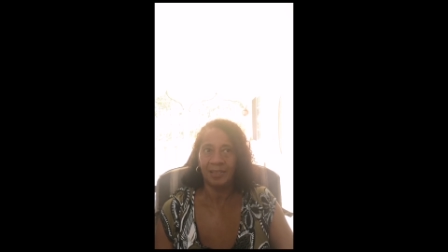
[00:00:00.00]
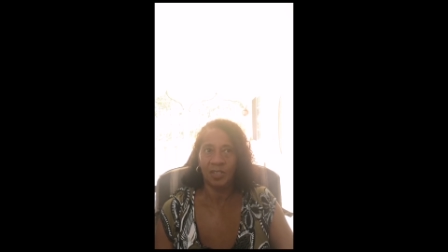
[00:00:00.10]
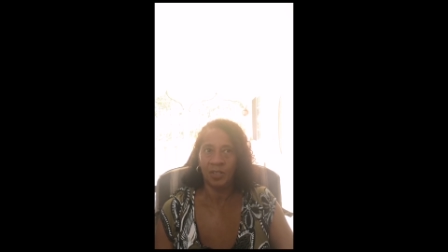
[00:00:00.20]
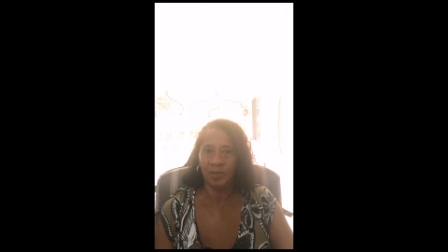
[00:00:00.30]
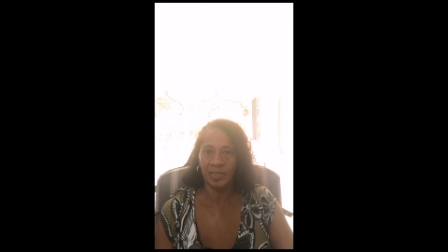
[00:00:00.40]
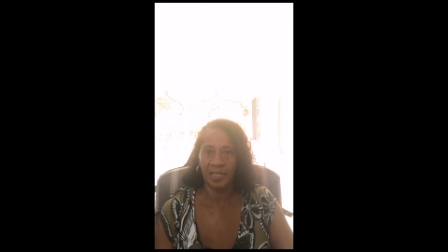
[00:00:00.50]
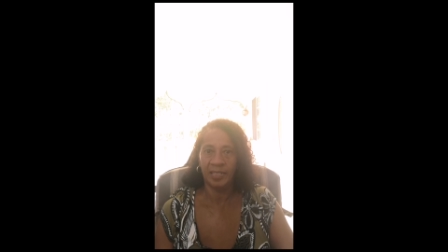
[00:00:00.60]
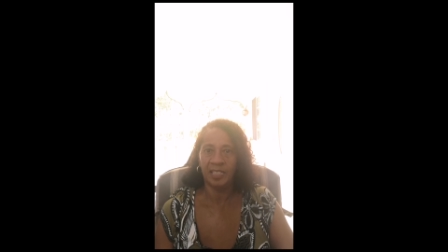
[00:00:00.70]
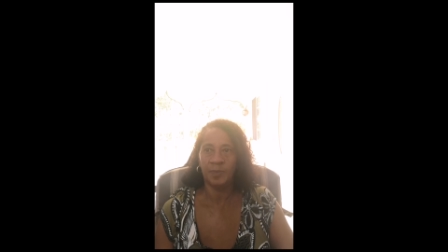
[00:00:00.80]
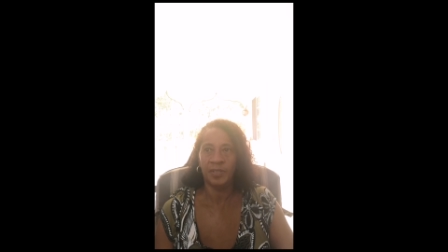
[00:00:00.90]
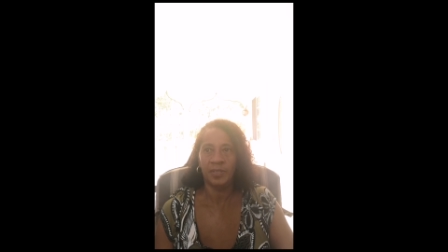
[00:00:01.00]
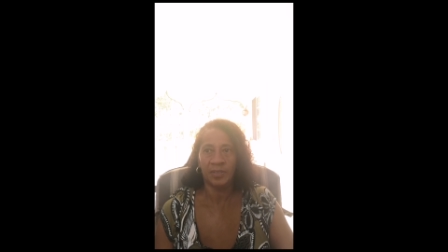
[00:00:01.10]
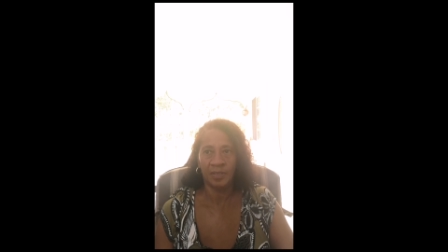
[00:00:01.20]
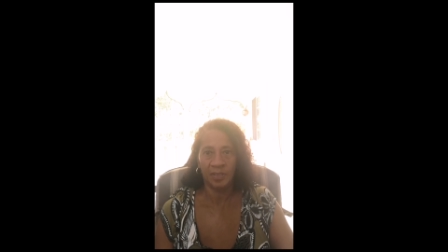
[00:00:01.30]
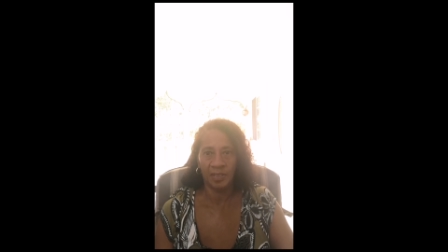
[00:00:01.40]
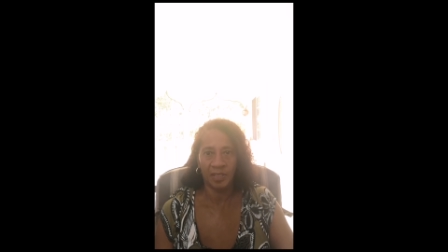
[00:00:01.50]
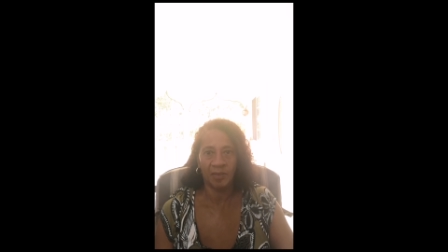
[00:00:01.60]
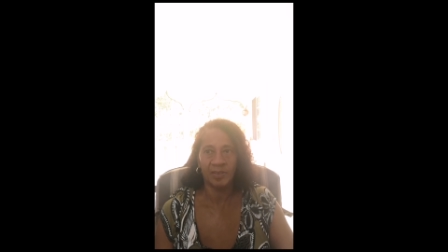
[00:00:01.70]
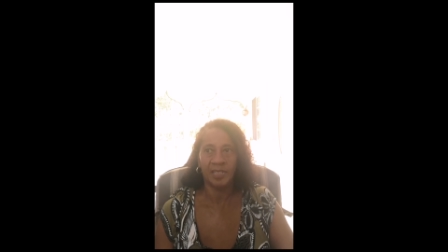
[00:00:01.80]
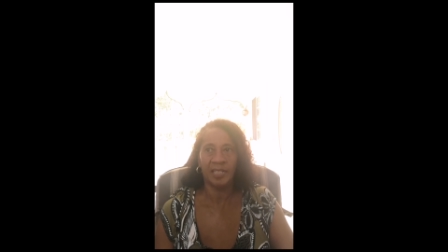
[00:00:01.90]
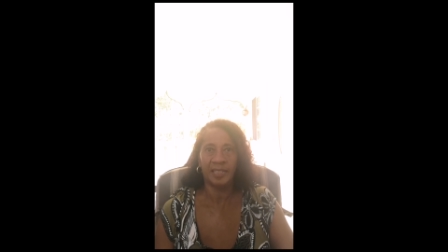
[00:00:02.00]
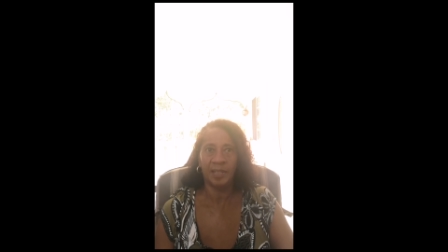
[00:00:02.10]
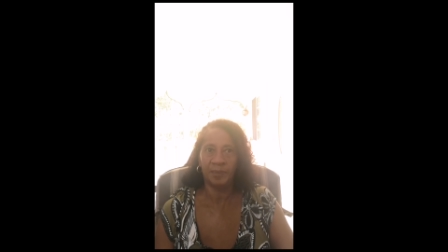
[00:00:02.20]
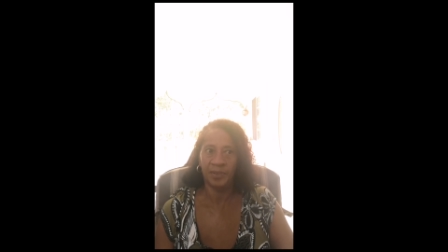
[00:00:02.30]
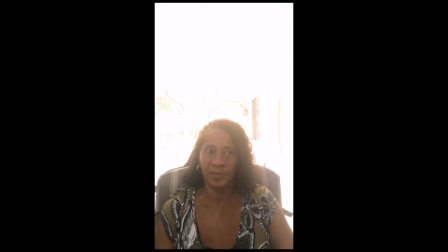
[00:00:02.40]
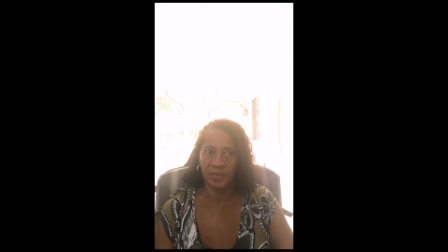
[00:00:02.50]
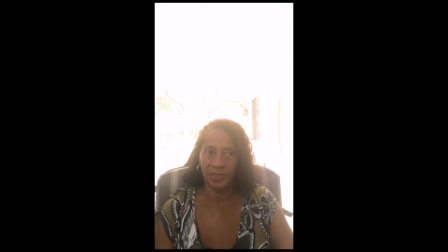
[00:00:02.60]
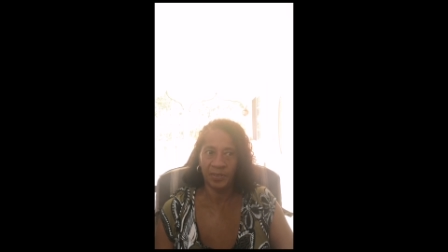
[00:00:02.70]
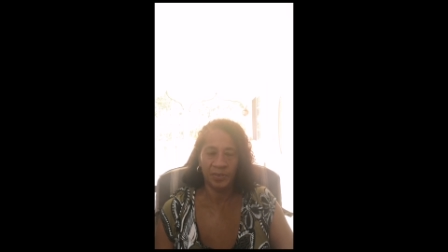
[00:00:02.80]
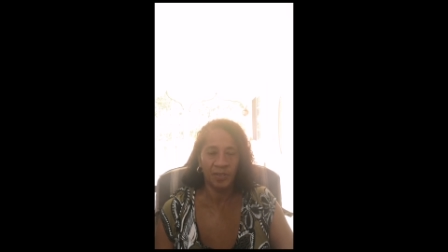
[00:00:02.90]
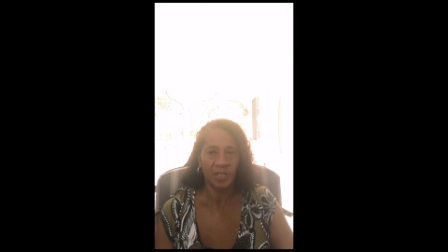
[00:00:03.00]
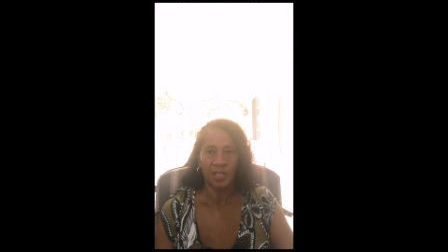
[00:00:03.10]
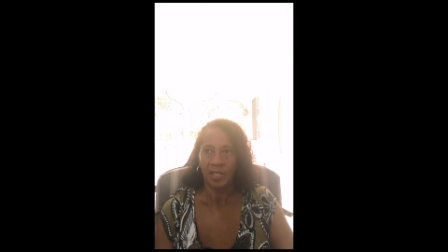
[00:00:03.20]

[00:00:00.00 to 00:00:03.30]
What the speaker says: You contact this person, you contact that person.